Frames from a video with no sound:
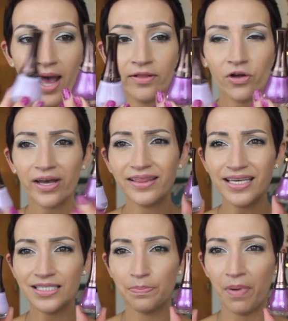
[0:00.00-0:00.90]
And look at
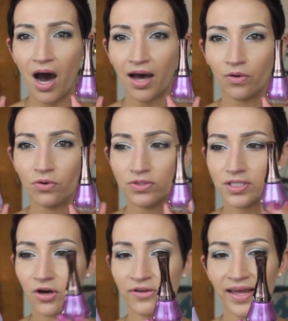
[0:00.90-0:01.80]
these
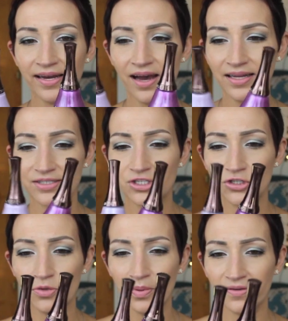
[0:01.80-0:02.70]
bottles. Are they not
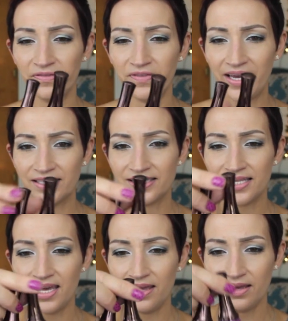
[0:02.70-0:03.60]
super
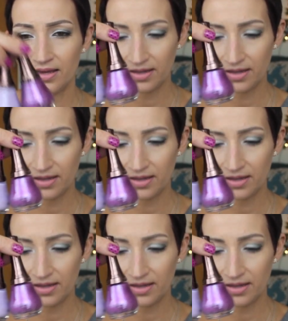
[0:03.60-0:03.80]
fancy?